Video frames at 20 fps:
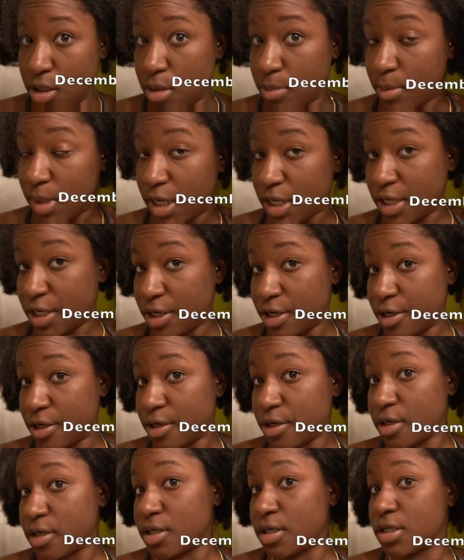my
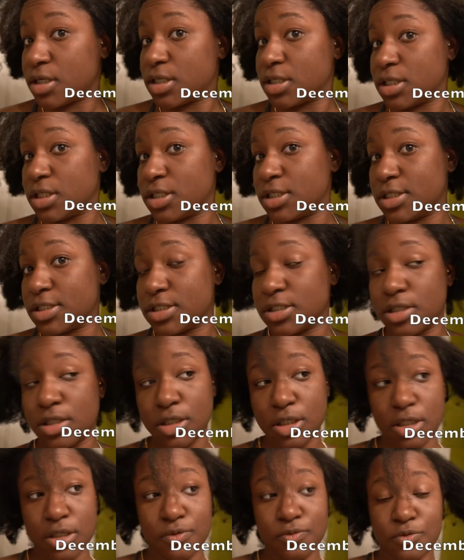hair is
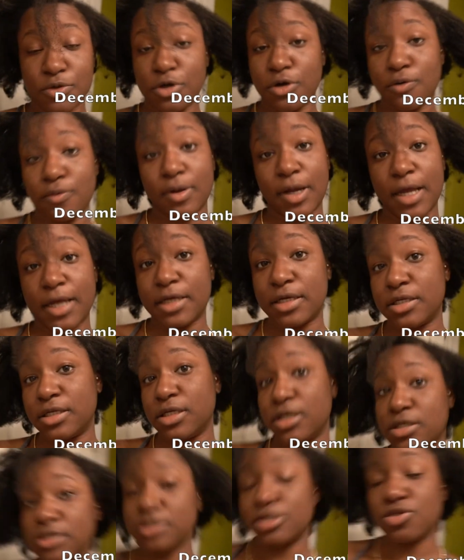looking real
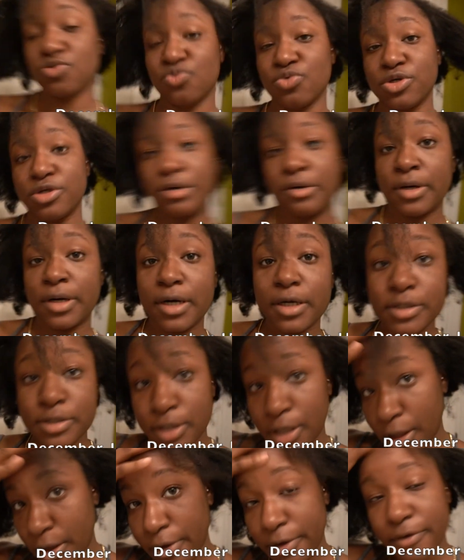raggedy just real
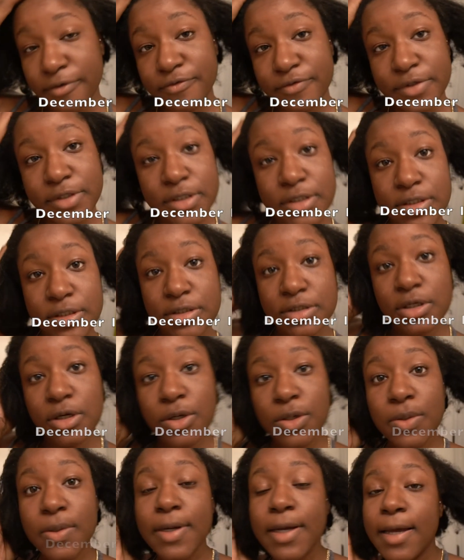unloved
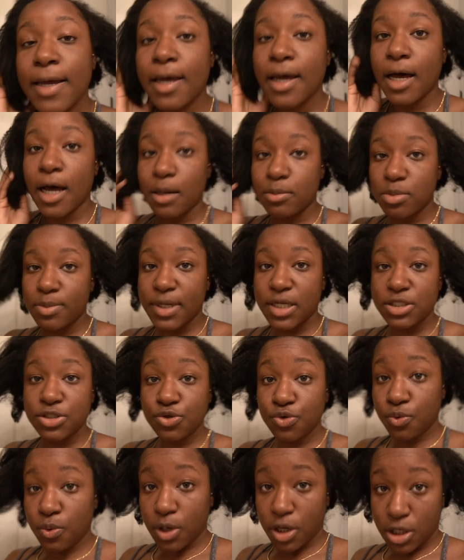so i'm about
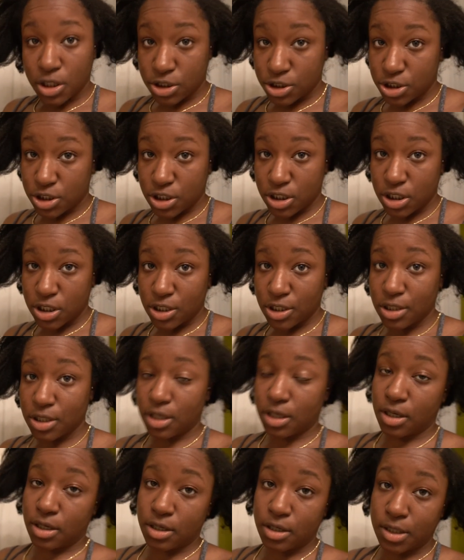to wash
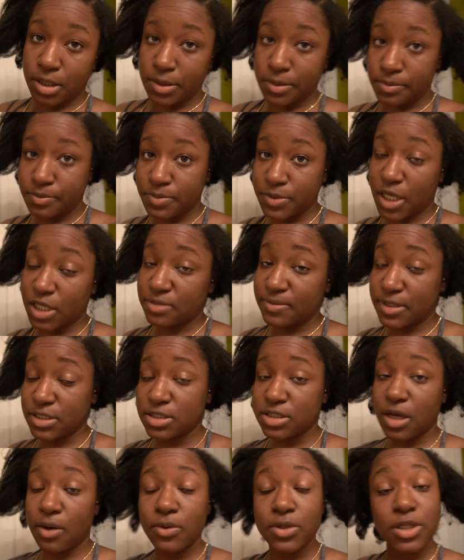it um, as much
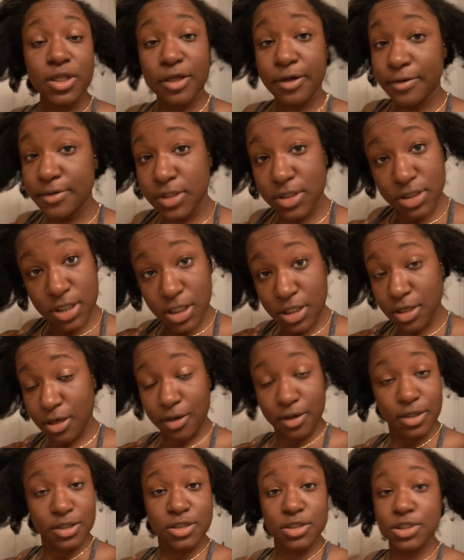as i would love to take
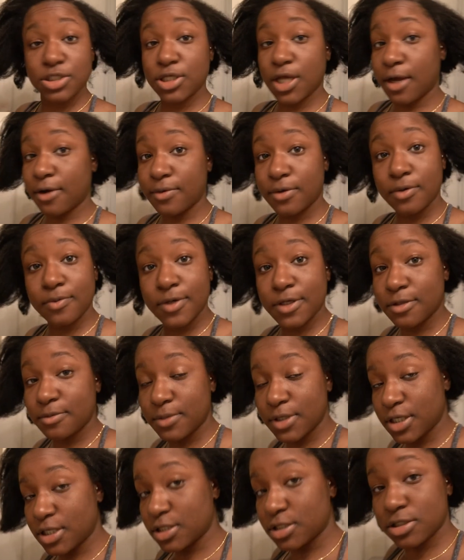y'all in the shower with
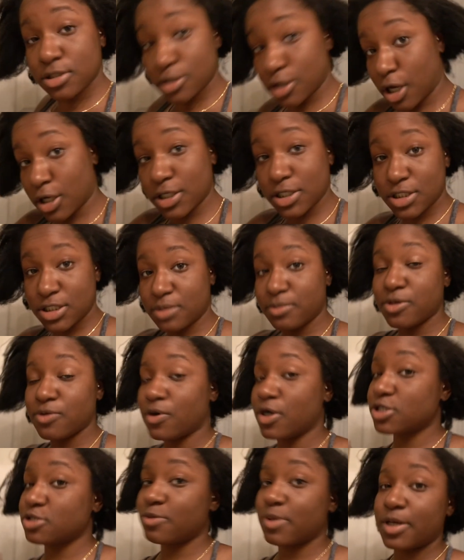me so y'all can see me
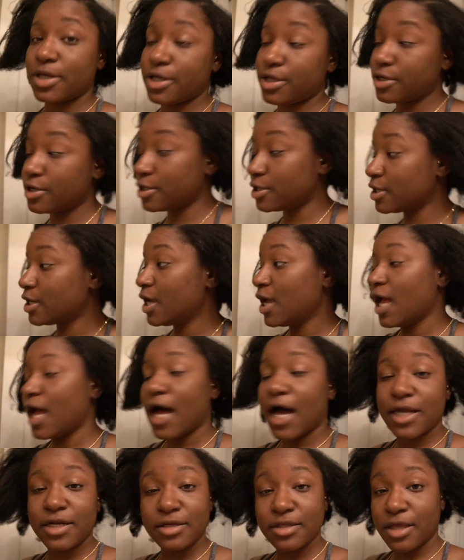wash my hair
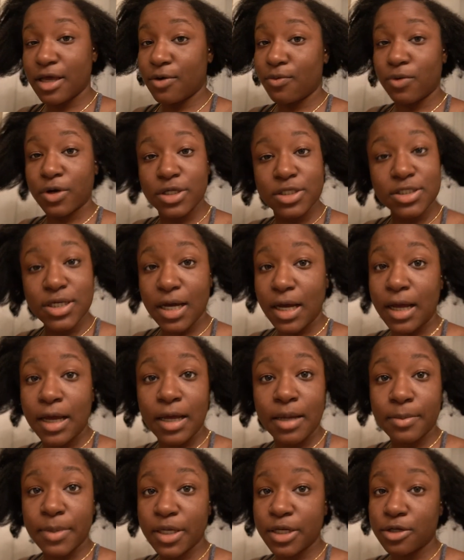i did that one
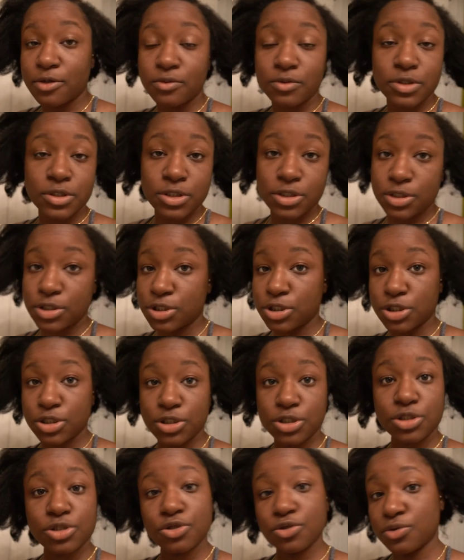time and it was
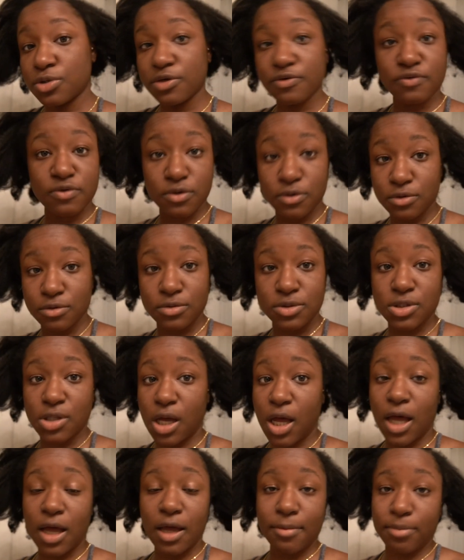just too difficult so
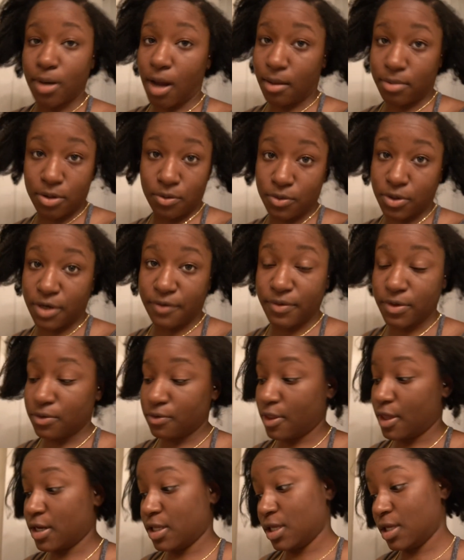i probably will never do
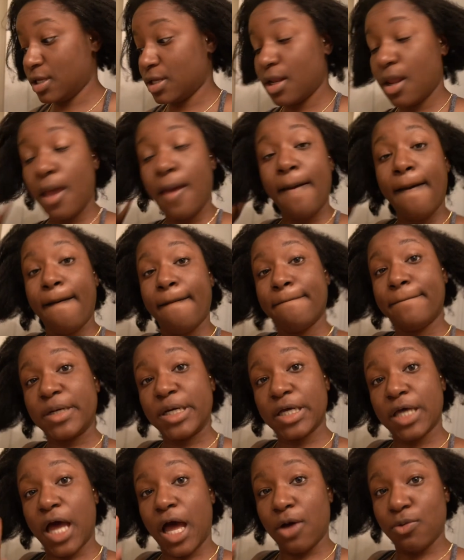that again
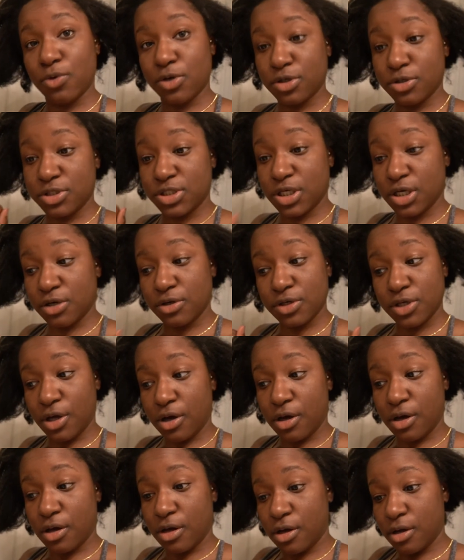but i will tell
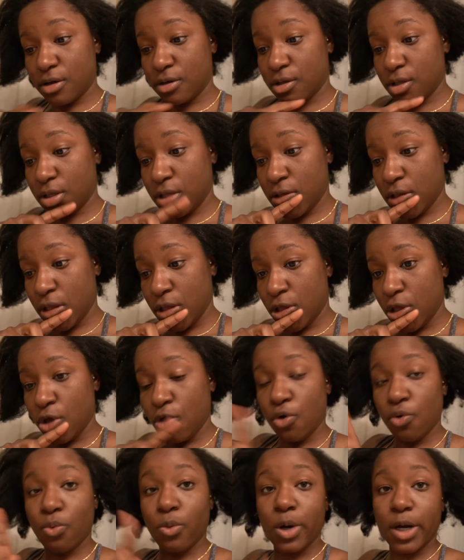y'all
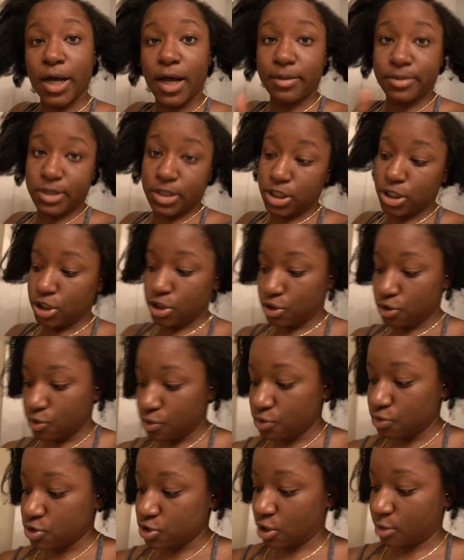what i'm gonna
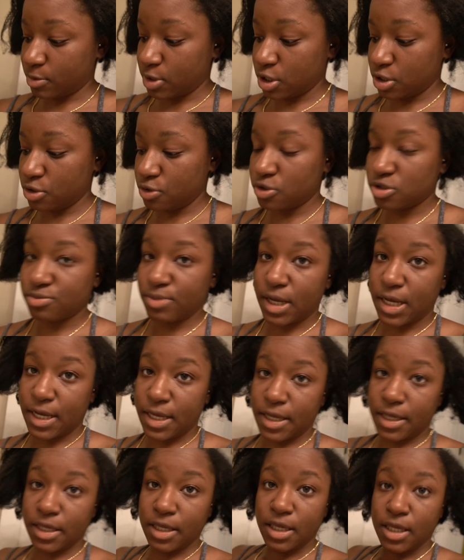use so i'm gonna use
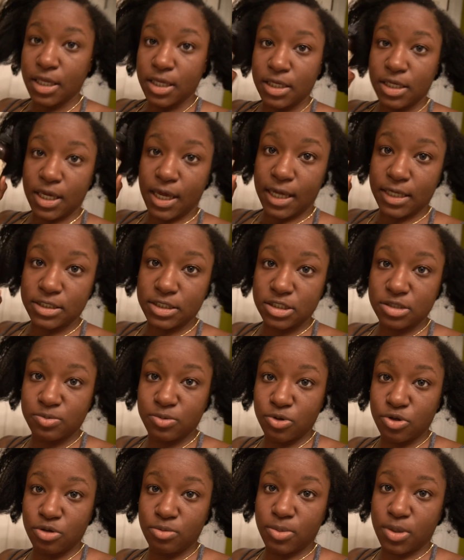my cactus
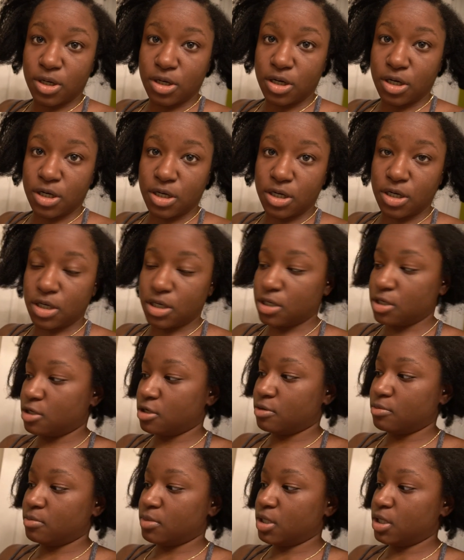beauty bar
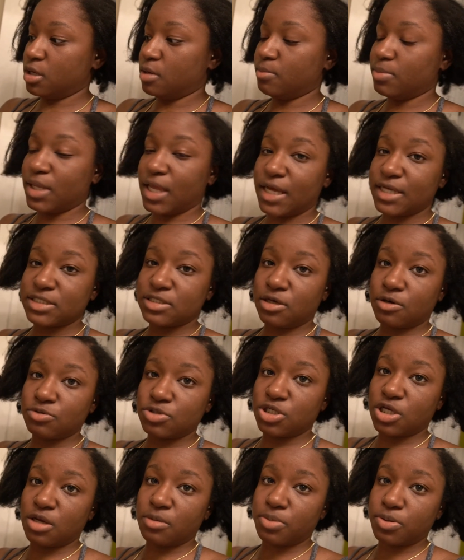um, black soap
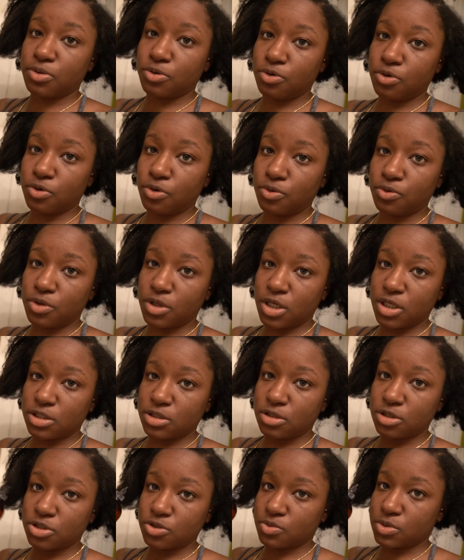shampoo it
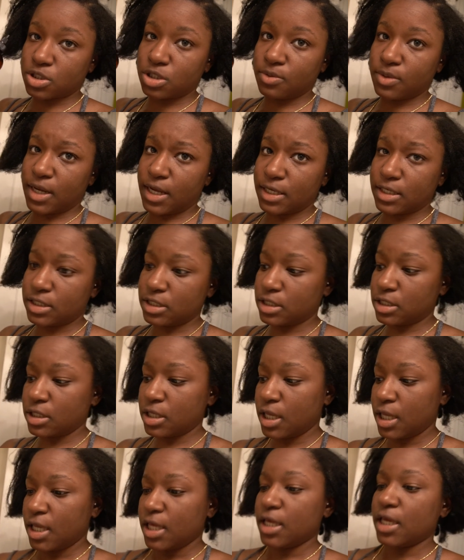looks really
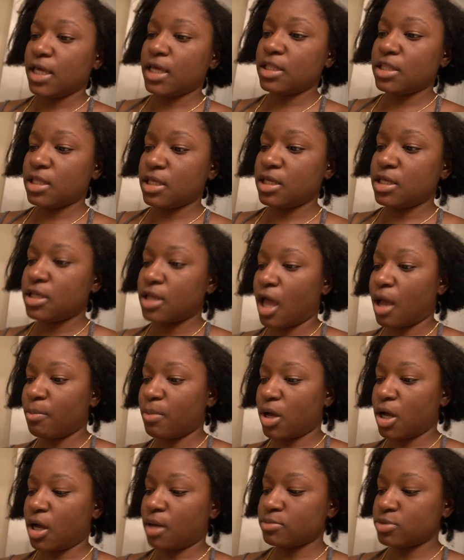raggedy and then i'm
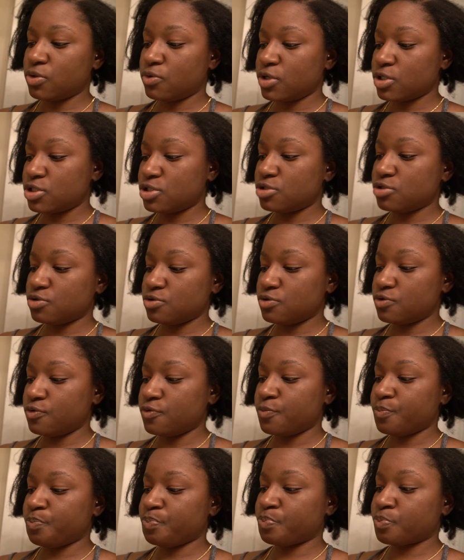i'm going
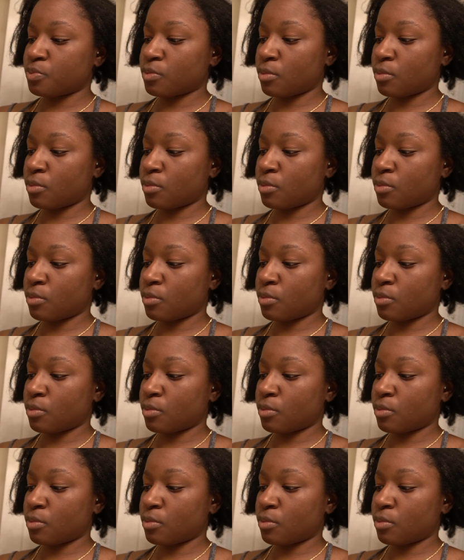to